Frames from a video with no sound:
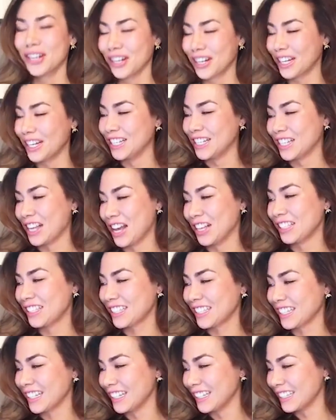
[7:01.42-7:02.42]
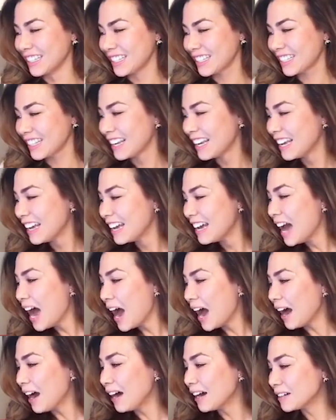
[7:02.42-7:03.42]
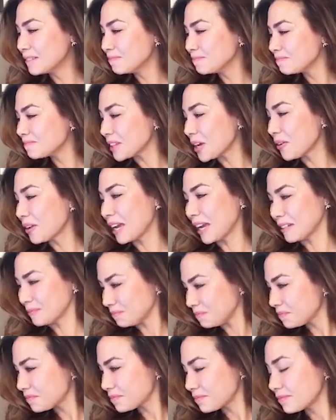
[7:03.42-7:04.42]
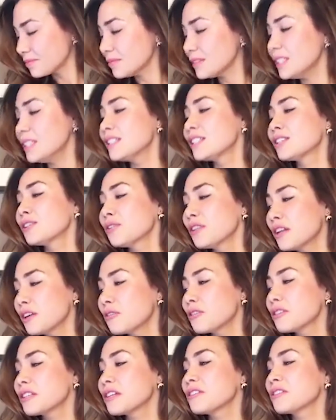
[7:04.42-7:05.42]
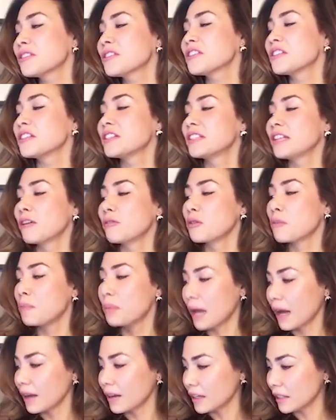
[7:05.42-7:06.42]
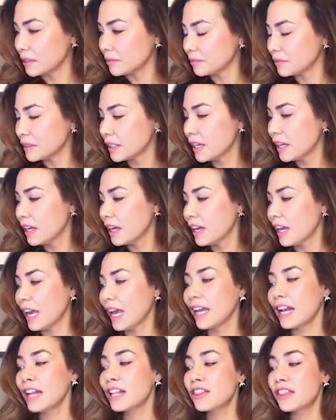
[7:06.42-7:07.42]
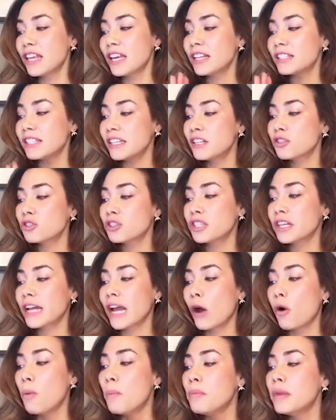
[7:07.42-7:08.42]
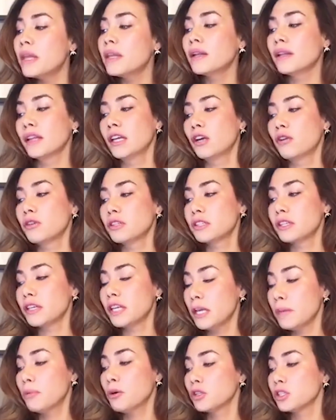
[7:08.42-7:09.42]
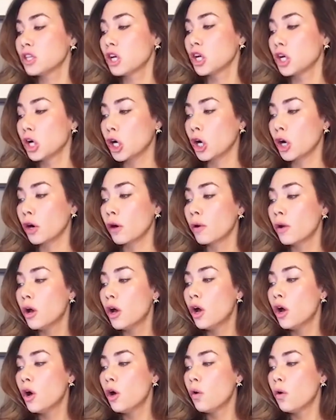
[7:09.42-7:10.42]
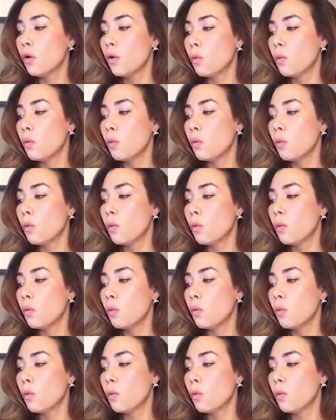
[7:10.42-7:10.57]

future contestants. Okay, so then Chris Harrison sits down with Becca. And I think it's interesting how immediately he puts on her